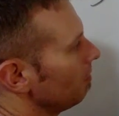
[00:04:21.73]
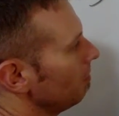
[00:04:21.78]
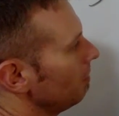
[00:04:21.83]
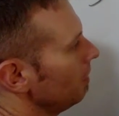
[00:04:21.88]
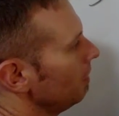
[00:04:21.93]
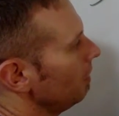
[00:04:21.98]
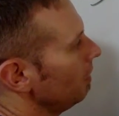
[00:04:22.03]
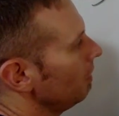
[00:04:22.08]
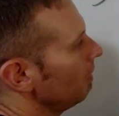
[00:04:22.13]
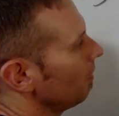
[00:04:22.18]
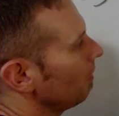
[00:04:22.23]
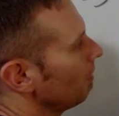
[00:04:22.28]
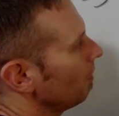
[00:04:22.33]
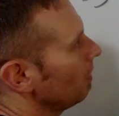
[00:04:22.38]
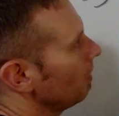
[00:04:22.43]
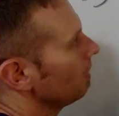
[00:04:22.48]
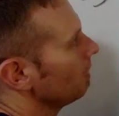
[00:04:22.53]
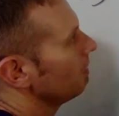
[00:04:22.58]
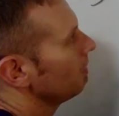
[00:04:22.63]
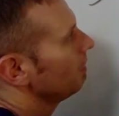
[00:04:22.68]
many different
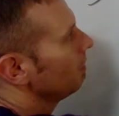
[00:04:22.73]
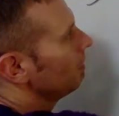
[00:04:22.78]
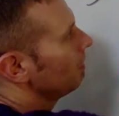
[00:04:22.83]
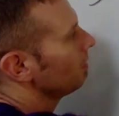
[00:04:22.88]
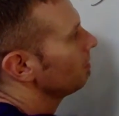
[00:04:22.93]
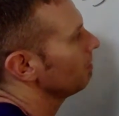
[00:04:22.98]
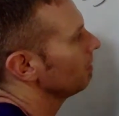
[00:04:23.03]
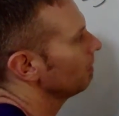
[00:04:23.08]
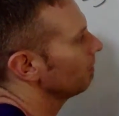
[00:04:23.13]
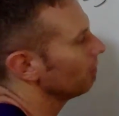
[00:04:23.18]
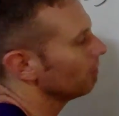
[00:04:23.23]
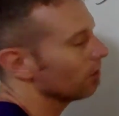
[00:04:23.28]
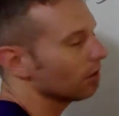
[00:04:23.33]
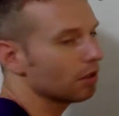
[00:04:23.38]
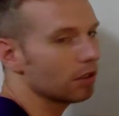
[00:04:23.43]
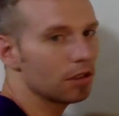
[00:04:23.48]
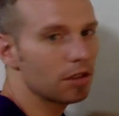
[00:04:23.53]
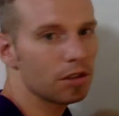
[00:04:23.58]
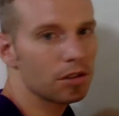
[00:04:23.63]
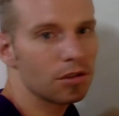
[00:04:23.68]
ways to do this, but if we were
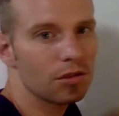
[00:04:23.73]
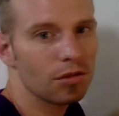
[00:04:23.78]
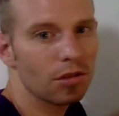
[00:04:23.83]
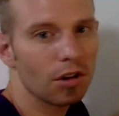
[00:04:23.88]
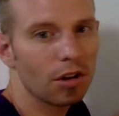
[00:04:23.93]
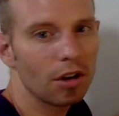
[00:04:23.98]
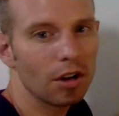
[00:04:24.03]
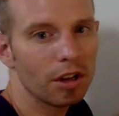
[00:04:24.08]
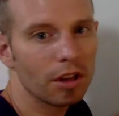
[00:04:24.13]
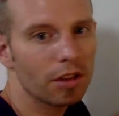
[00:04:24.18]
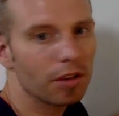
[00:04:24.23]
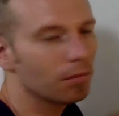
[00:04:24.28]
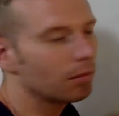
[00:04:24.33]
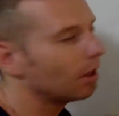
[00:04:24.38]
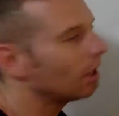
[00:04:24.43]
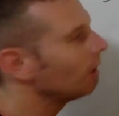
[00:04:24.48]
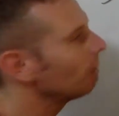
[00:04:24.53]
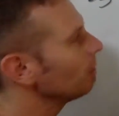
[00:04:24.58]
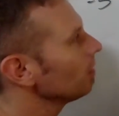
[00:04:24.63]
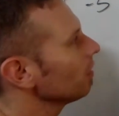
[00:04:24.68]
to just draw a
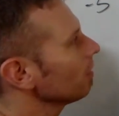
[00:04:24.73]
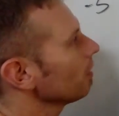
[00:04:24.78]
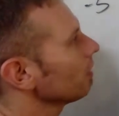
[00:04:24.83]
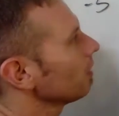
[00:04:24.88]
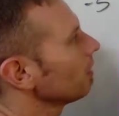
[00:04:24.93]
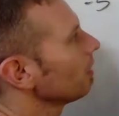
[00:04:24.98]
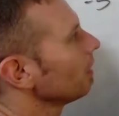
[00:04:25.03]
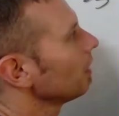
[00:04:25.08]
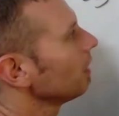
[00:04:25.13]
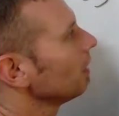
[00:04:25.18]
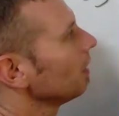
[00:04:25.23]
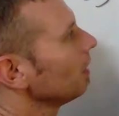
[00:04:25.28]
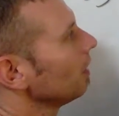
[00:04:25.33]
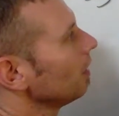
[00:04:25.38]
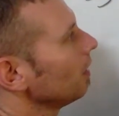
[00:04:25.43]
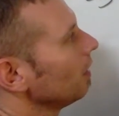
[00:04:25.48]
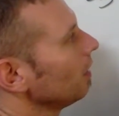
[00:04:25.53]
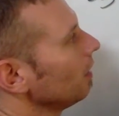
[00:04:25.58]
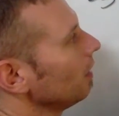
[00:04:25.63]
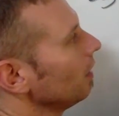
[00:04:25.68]
thermometer
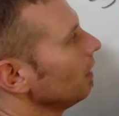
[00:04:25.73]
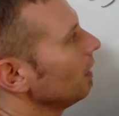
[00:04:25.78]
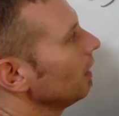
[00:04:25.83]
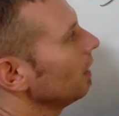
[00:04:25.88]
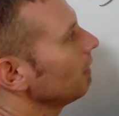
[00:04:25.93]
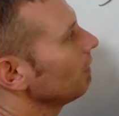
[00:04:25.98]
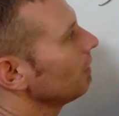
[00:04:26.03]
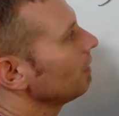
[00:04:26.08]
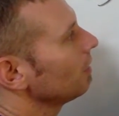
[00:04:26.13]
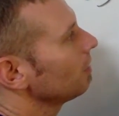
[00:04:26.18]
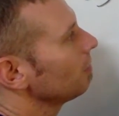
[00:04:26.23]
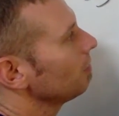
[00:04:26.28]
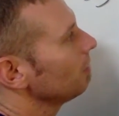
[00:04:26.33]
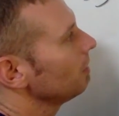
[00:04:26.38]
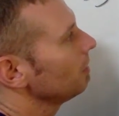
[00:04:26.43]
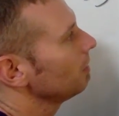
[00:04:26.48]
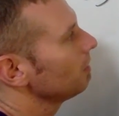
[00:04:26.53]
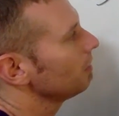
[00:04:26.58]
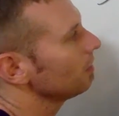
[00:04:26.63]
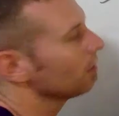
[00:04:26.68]
and have this be
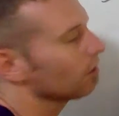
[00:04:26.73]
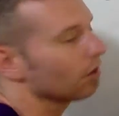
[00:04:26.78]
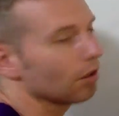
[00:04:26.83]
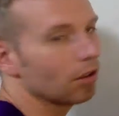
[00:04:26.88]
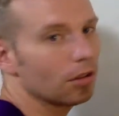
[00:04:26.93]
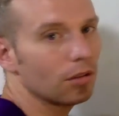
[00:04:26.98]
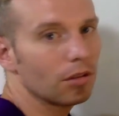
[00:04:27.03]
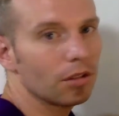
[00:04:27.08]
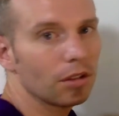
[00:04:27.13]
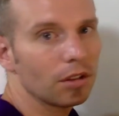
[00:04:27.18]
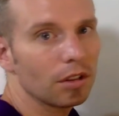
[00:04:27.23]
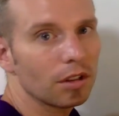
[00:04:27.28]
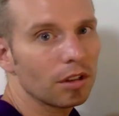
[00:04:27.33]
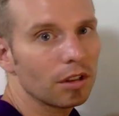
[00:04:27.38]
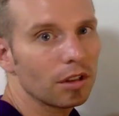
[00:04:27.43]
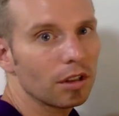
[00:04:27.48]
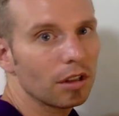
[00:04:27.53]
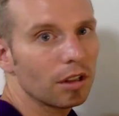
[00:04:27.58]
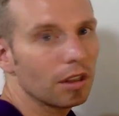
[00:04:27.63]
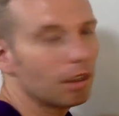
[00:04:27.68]
0,
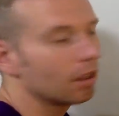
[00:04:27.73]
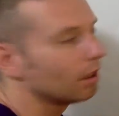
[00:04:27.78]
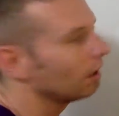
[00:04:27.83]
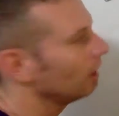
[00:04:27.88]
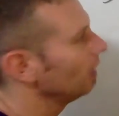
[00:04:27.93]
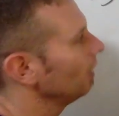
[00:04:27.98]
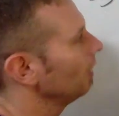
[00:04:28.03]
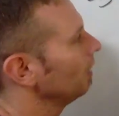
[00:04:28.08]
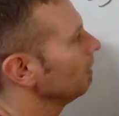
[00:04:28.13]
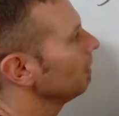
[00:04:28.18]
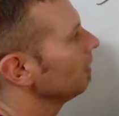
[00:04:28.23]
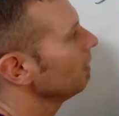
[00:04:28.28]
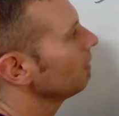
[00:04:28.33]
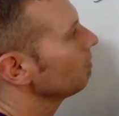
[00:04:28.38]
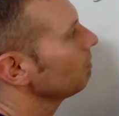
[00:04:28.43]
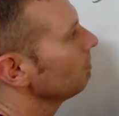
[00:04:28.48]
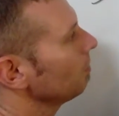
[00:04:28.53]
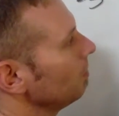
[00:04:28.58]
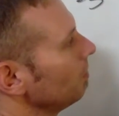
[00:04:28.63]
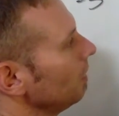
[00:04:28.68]
and this
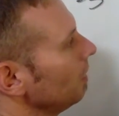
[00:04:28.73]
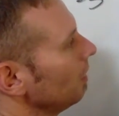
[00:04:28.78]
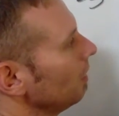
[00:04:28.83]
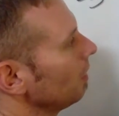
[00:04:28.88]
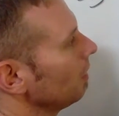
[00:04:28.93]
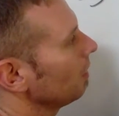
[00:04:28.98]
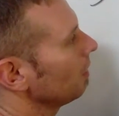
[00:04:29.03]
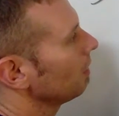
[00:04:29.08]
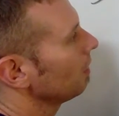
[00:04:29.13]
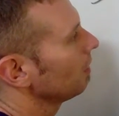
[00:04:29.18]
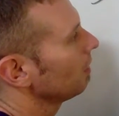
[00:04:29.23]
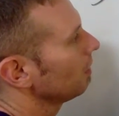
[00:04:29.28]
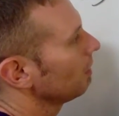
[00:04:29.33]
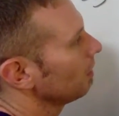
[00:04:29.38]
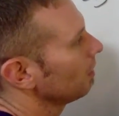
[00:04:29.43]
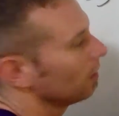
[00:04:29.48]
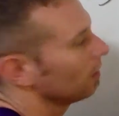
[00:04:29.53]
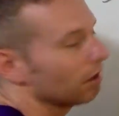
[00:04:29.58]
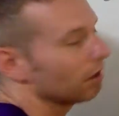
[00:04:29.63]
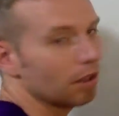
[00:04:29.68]
would be
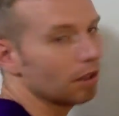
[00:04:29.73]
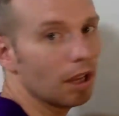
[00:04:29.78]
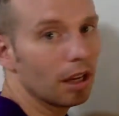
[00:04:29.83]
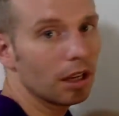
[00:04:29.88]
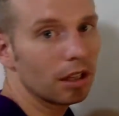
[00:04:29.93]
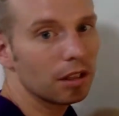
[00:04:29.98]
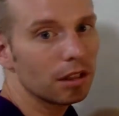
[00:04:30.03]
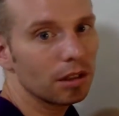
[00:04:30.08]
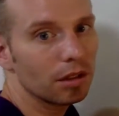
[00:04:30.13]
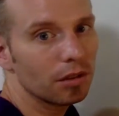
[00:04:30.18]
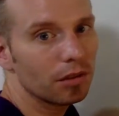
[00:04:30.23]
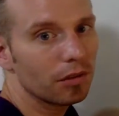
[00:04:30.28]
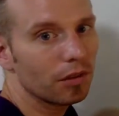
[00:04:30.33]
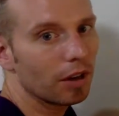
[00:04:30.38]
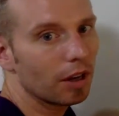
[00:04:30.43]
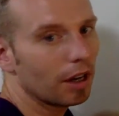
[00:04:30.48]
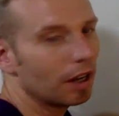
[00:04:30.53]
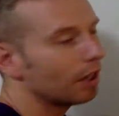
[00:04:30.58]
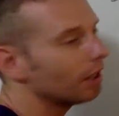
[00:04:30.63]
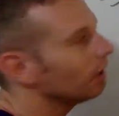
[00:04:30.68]

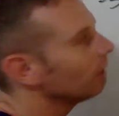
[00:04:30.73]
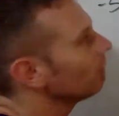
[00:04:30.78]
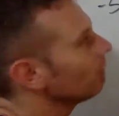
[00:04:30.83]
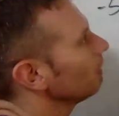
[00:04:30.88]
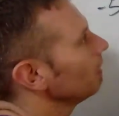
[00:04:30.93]
-5,